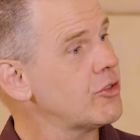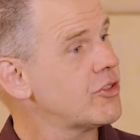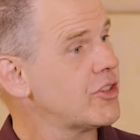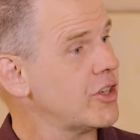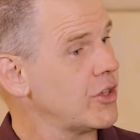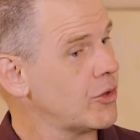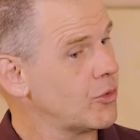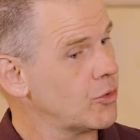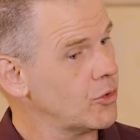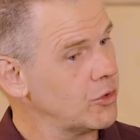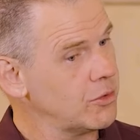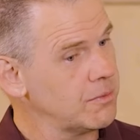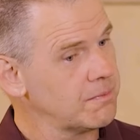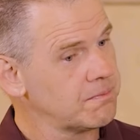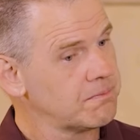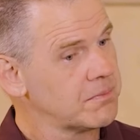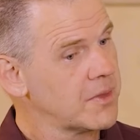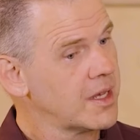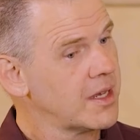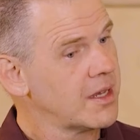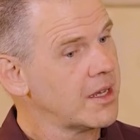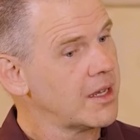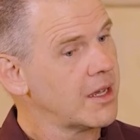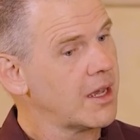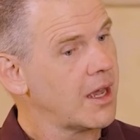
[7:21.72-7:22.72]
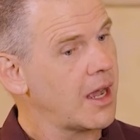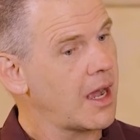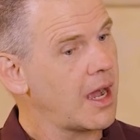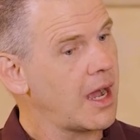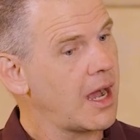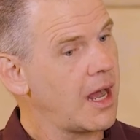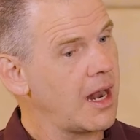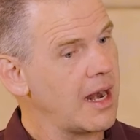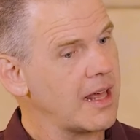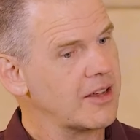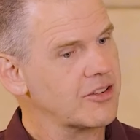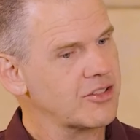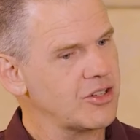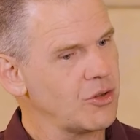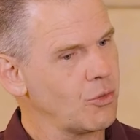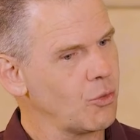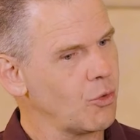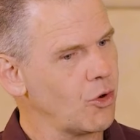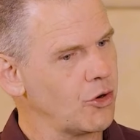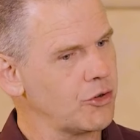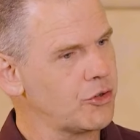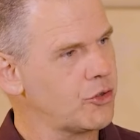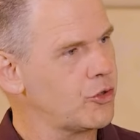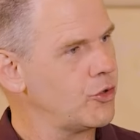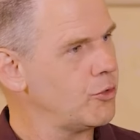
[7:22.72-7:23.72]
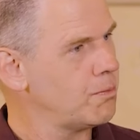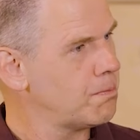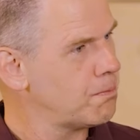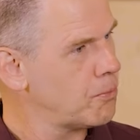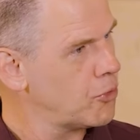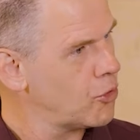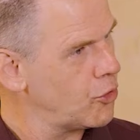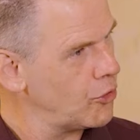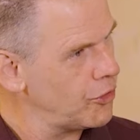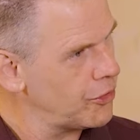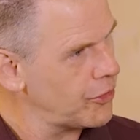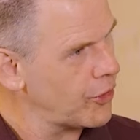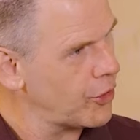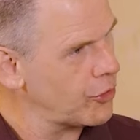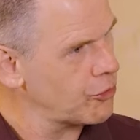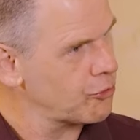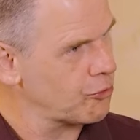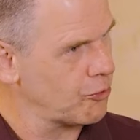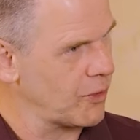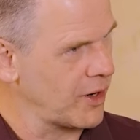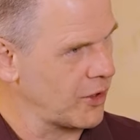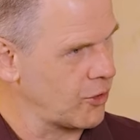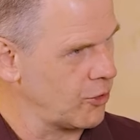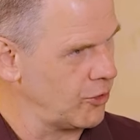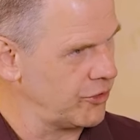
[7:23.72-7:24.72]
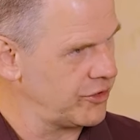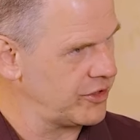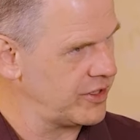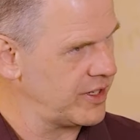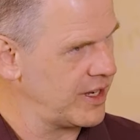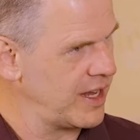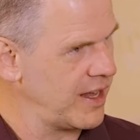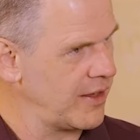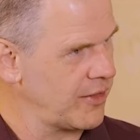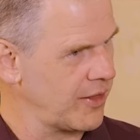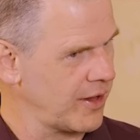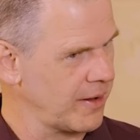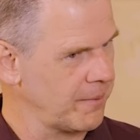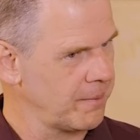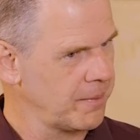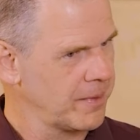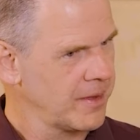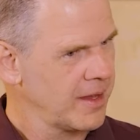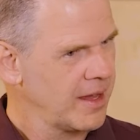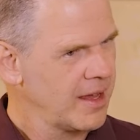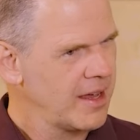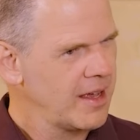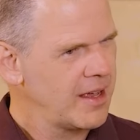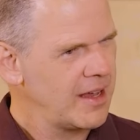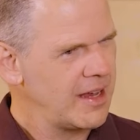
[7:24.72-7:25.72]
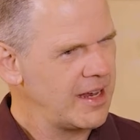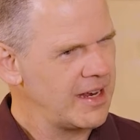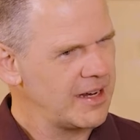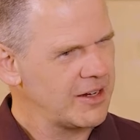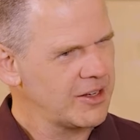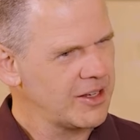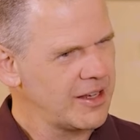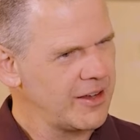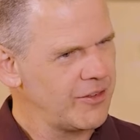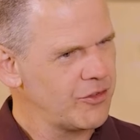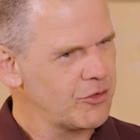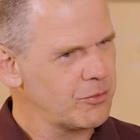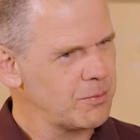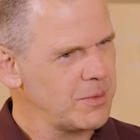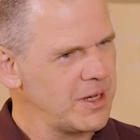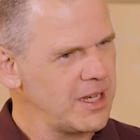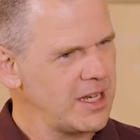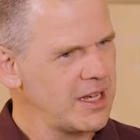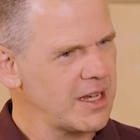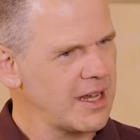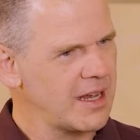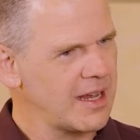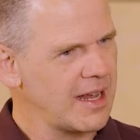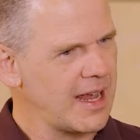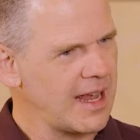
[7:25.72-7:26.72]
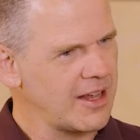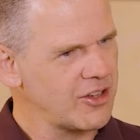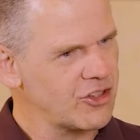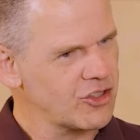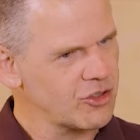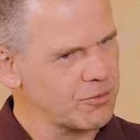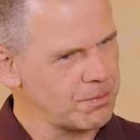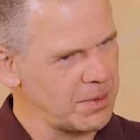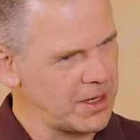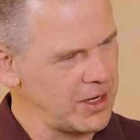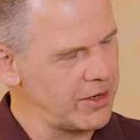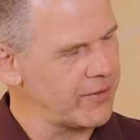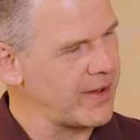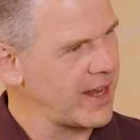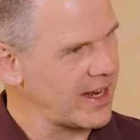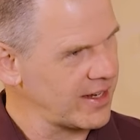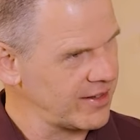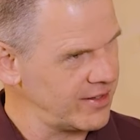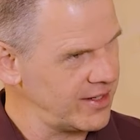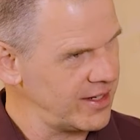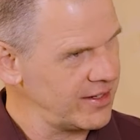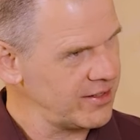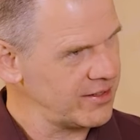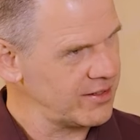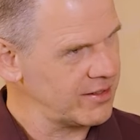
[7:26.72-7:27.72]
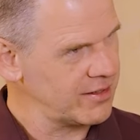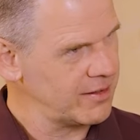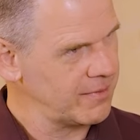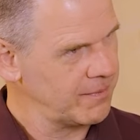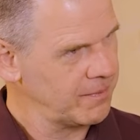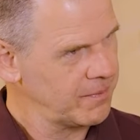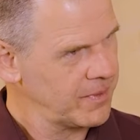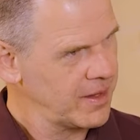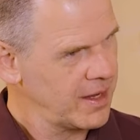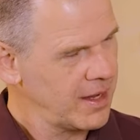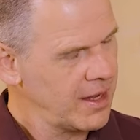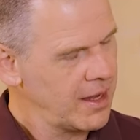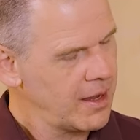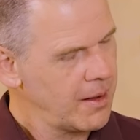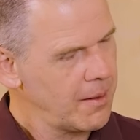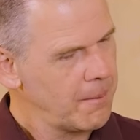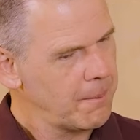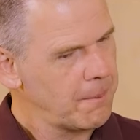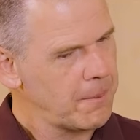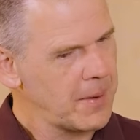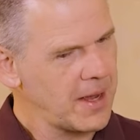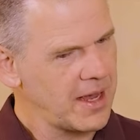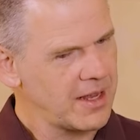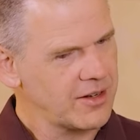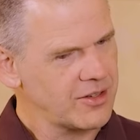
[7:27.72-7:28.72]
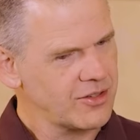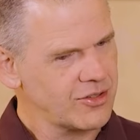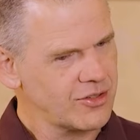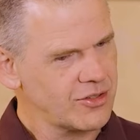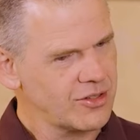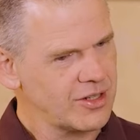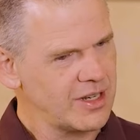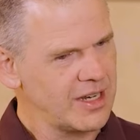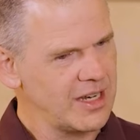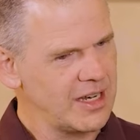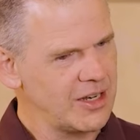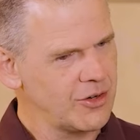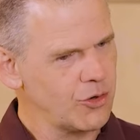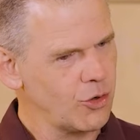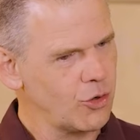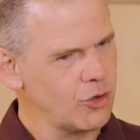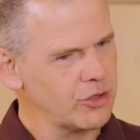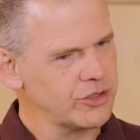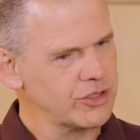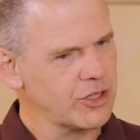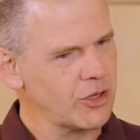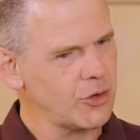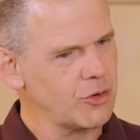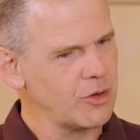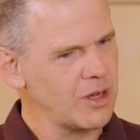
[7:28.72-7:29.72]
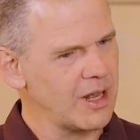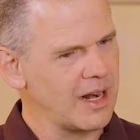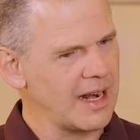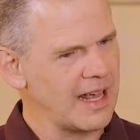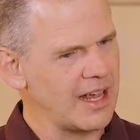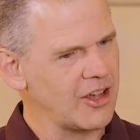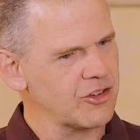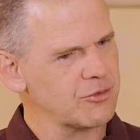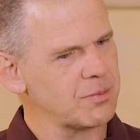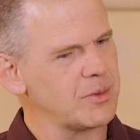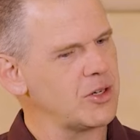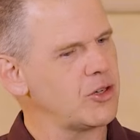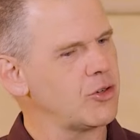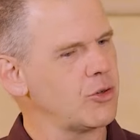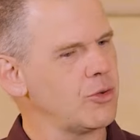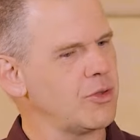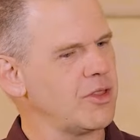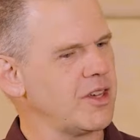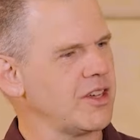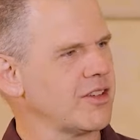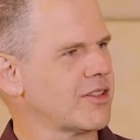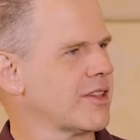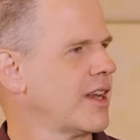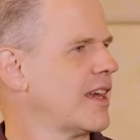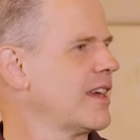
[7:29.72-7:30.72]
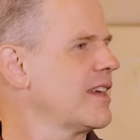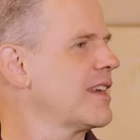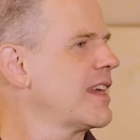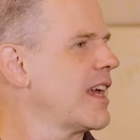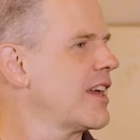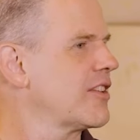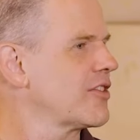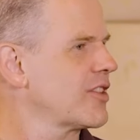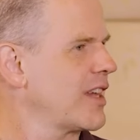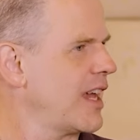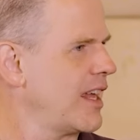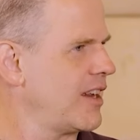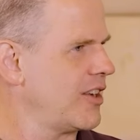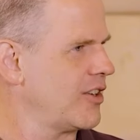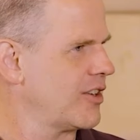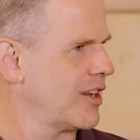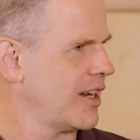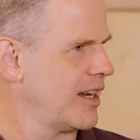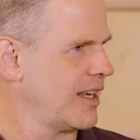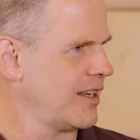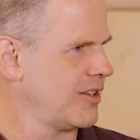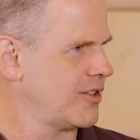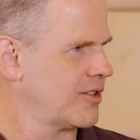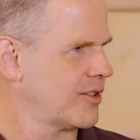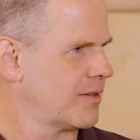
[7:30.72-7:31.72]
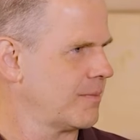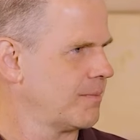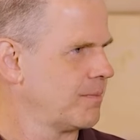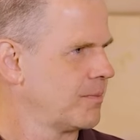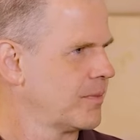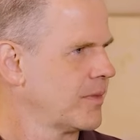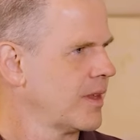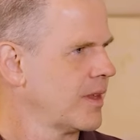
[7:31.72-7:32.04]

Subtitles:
NoSQL, I actually want to put those records together. It gives me speed of access, but it also allows me to do things like cascading deletes.